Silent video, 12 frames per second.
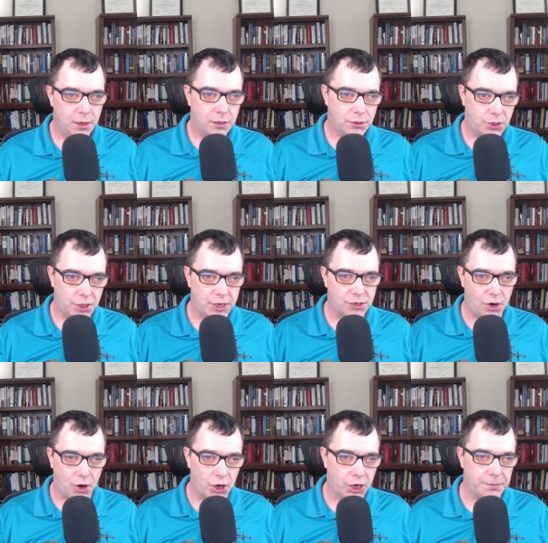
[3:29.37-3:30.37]
To these
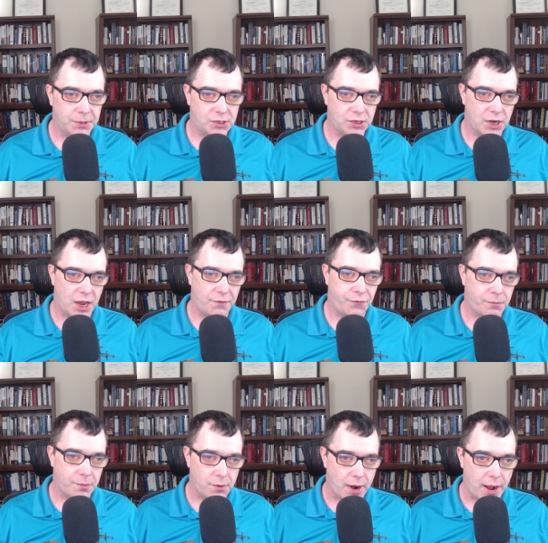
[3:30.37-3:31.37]
arguments today
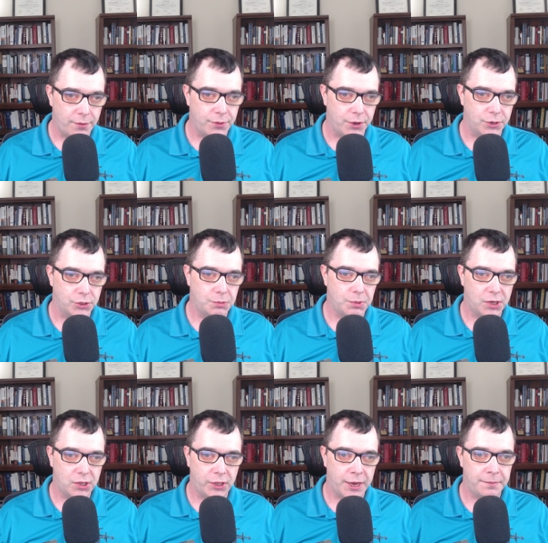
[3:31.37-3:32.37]
from around those who would
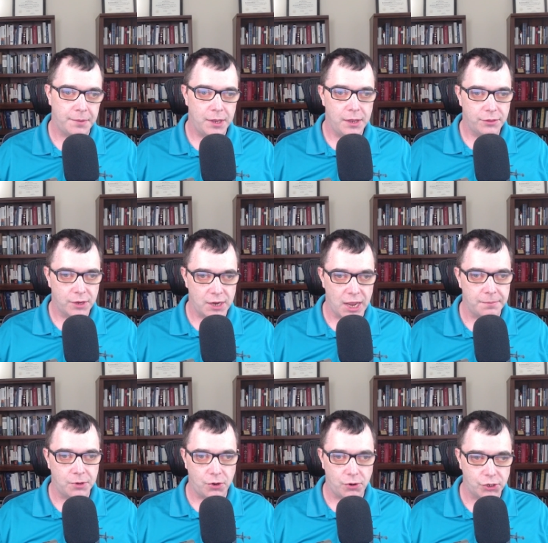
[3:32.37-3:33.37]
claim the name
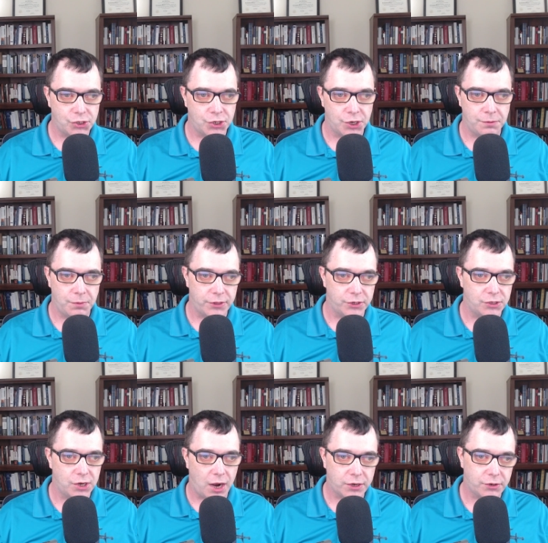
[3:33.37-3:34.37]
Christian while their
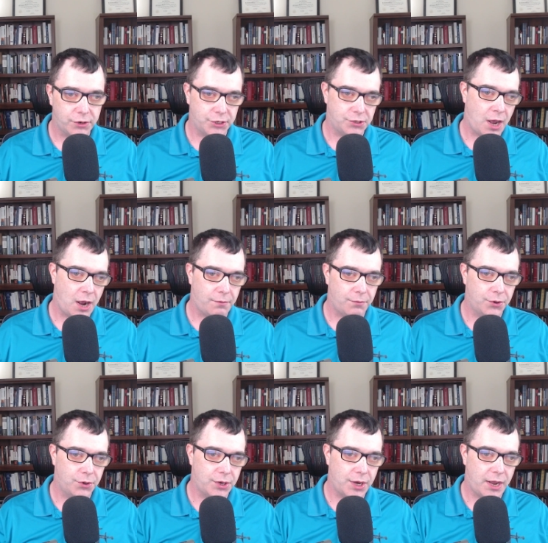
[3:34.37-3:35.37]
doctrine is not
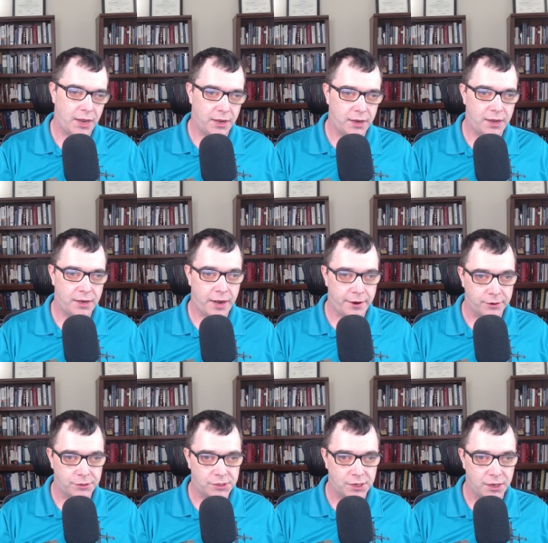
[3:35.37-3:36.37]
rooted in
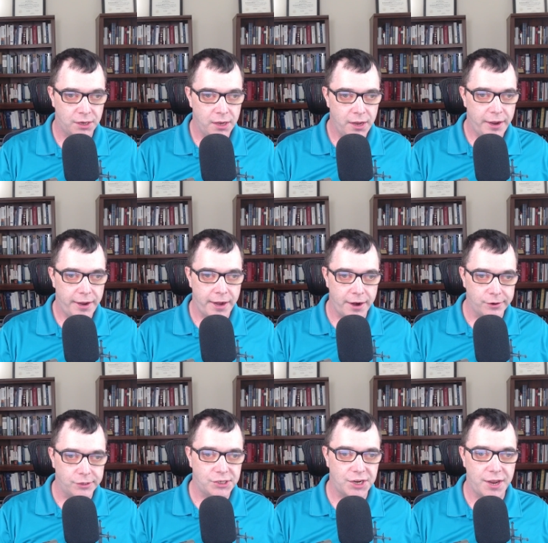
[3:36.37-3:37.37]
inerrancy.
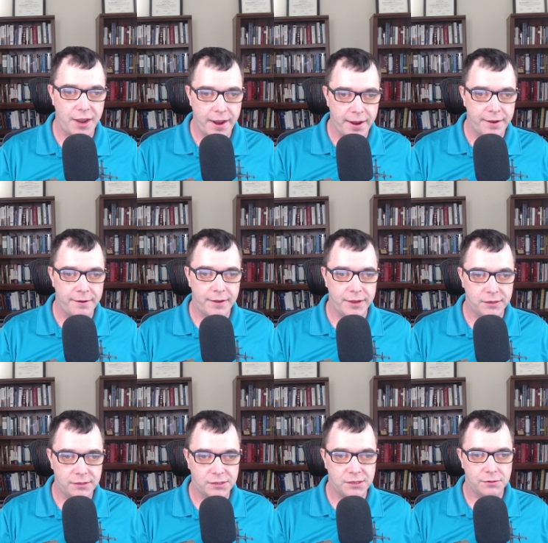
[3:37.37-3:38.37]
Inerrancy and
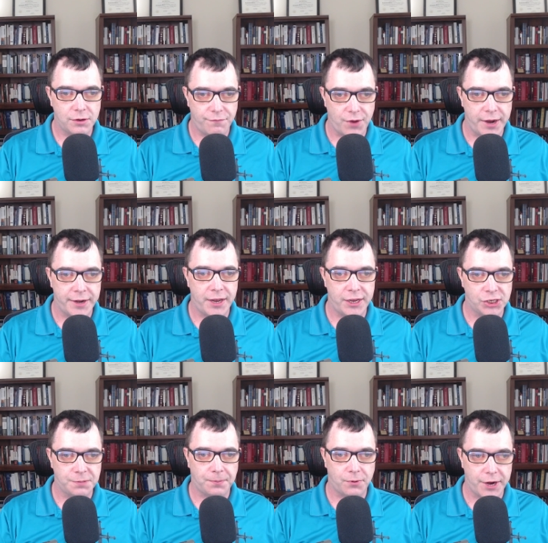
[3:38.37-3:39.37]
its divine
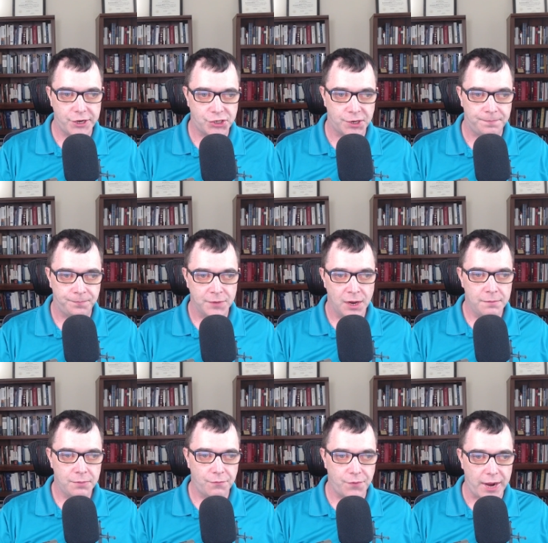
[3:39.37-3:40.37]
inspiration
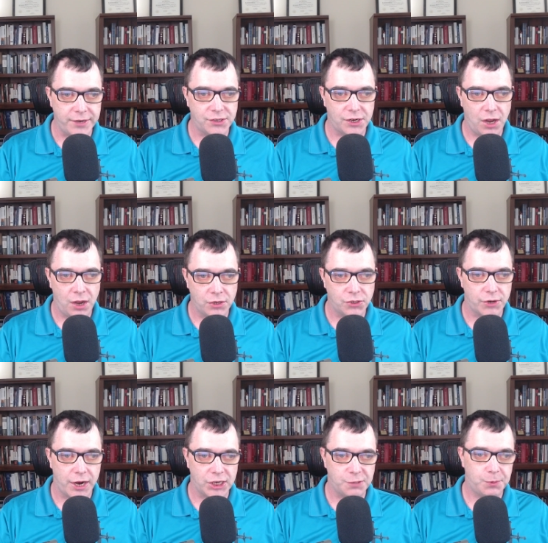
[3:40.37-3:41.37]
provides a
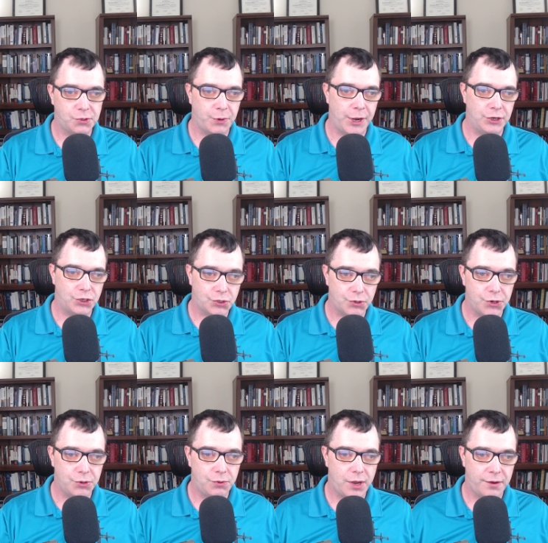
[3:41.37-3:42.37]
contrast between
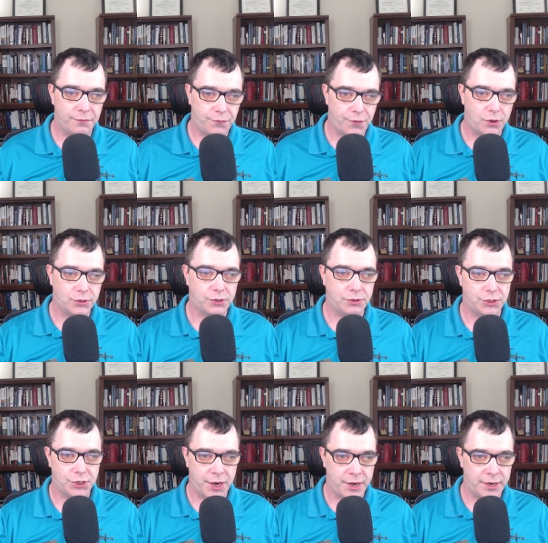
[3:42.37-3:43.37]
true and false
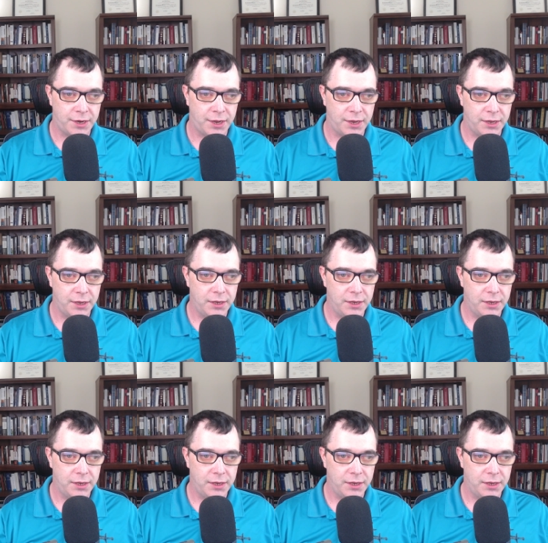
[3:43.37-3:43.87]
Christianity.